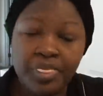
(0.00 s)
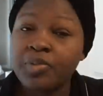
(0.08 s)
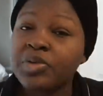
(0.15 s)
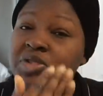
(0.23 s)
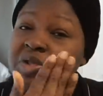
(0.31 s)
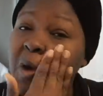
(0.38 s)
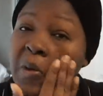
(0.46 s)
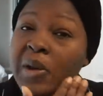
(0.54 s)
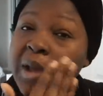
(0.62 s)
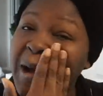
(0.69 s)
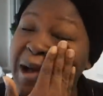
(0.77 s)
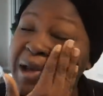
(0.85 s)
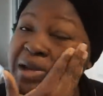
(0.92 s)
what's going
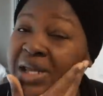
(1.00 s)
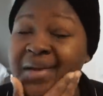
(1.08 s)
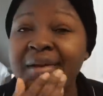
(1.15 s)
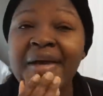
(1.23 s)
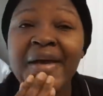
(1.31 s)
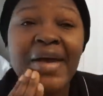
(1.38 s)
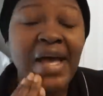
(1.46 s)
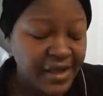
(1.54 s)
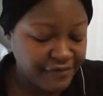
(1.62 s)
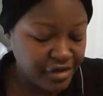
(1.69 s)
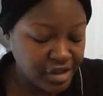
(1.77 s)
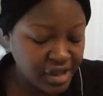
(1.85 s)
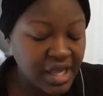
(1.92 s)
on, I
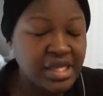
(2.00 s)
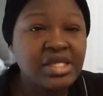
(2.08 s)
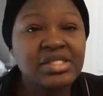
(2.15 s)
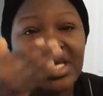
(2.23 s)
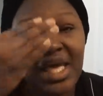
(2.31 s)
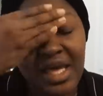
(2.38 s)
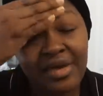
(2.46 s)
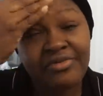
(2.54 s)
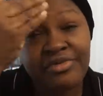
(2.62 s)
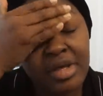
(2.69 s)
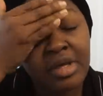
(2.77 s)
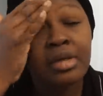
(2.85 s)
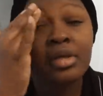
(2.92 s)
feel like I need to have
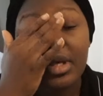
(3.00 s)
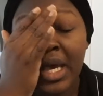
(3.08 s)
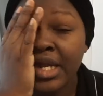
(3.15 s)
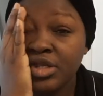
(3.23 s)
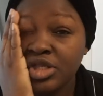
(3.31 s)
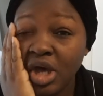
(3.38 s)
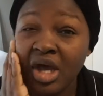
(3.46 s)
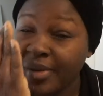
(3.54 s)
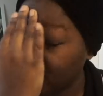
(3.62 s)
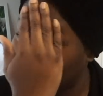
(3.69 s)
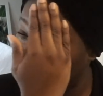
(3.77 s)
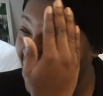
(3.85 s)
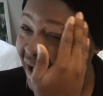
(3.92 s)
kind of talk
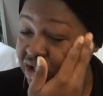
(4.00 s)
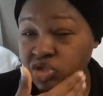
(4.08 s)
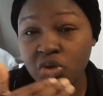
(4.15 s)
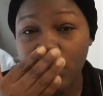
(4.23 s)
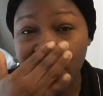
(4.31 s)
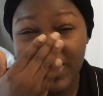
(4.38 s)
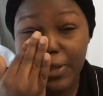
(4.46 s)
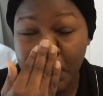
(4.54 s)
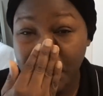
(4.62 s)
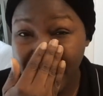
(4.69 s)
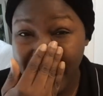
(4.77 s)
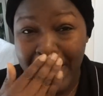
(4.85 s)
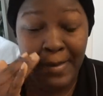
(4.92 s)
about the backstory a little
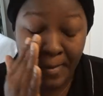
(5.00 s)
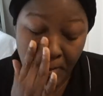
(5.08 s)
bit.